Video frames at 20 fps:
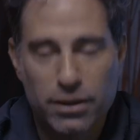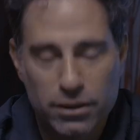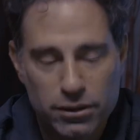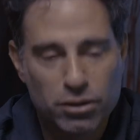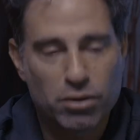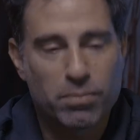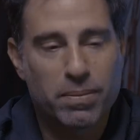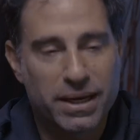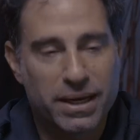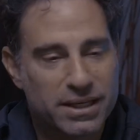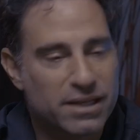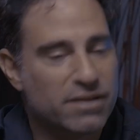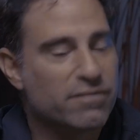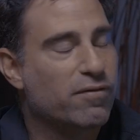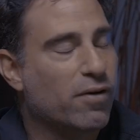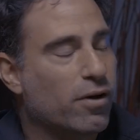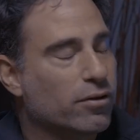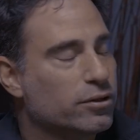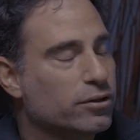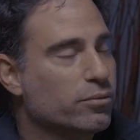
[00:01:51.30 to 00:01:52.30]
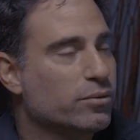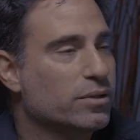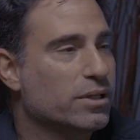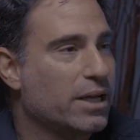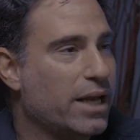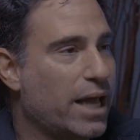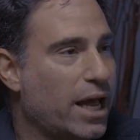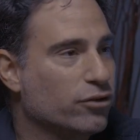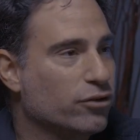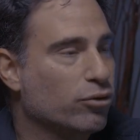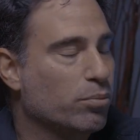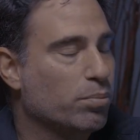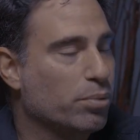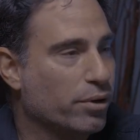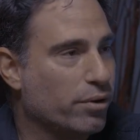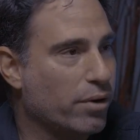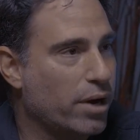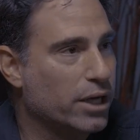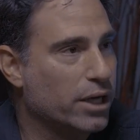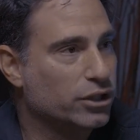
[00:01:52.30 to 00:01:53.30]
So by default, it was a natural
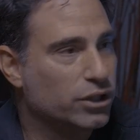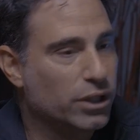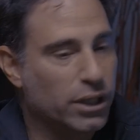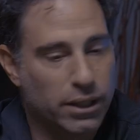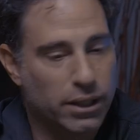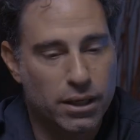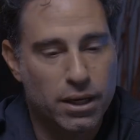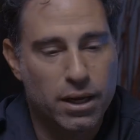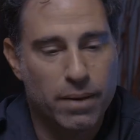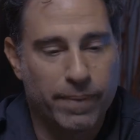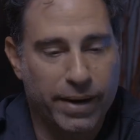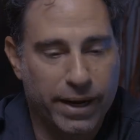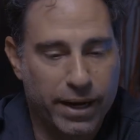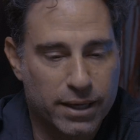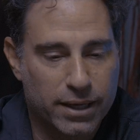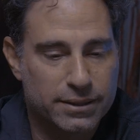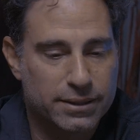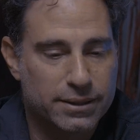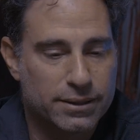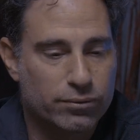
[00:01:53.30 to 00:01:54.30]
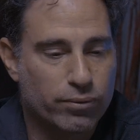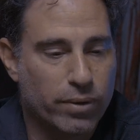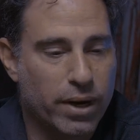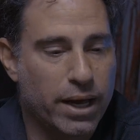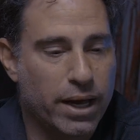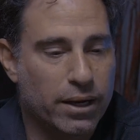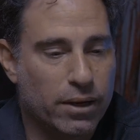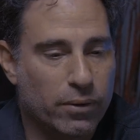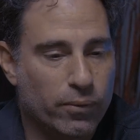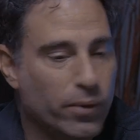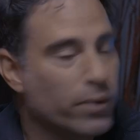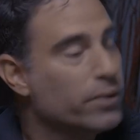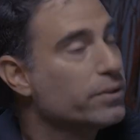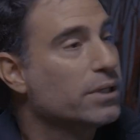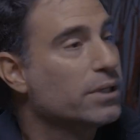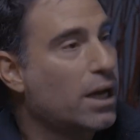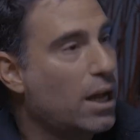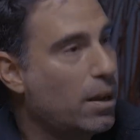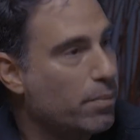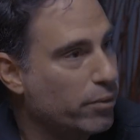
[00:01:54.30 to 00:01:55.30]
progression. My cousins ran a real
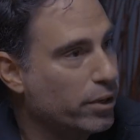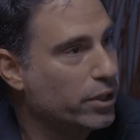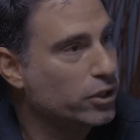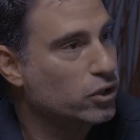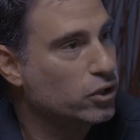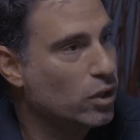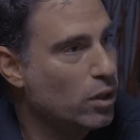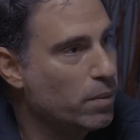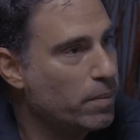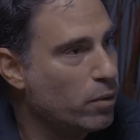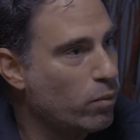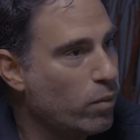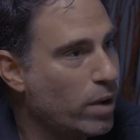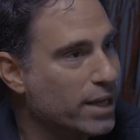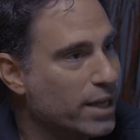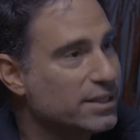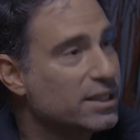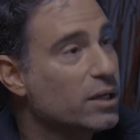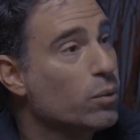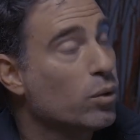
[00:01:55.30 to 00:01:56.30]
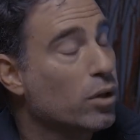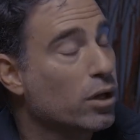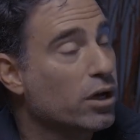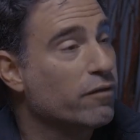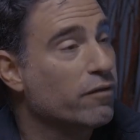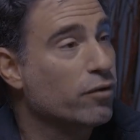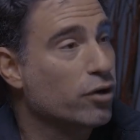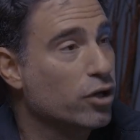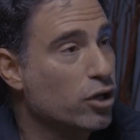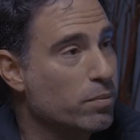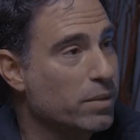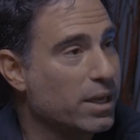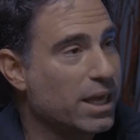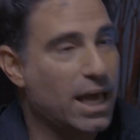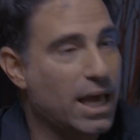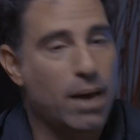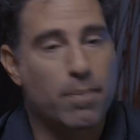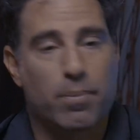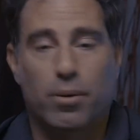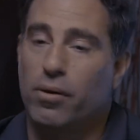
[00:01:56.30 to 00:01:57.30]
estate operation in the Midwest. They were looking for human
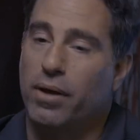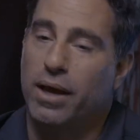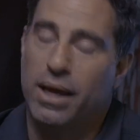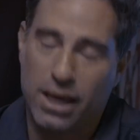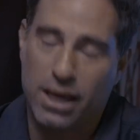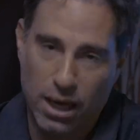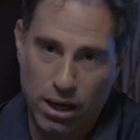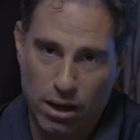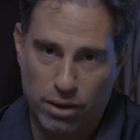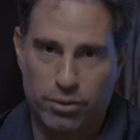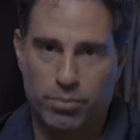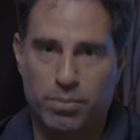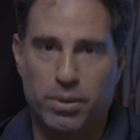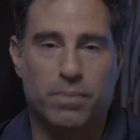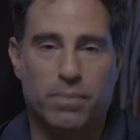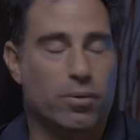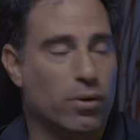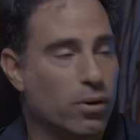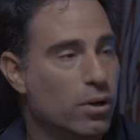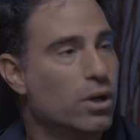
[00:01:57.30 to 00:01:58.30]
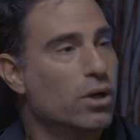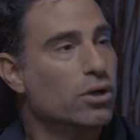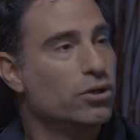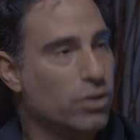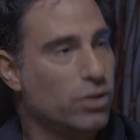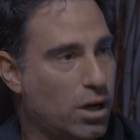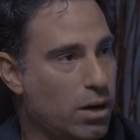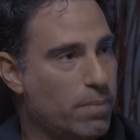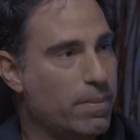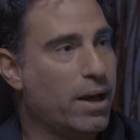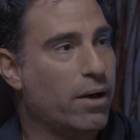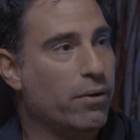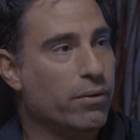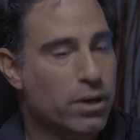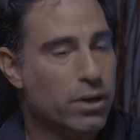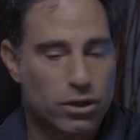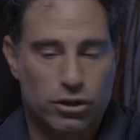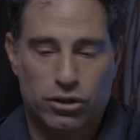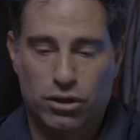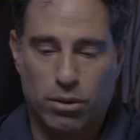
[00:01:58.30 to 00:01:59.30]
capital, aka other people, to come
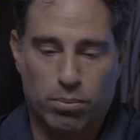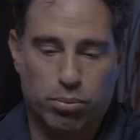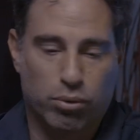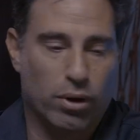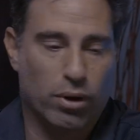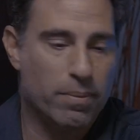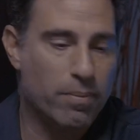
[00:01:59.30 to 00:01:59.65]
out to deploy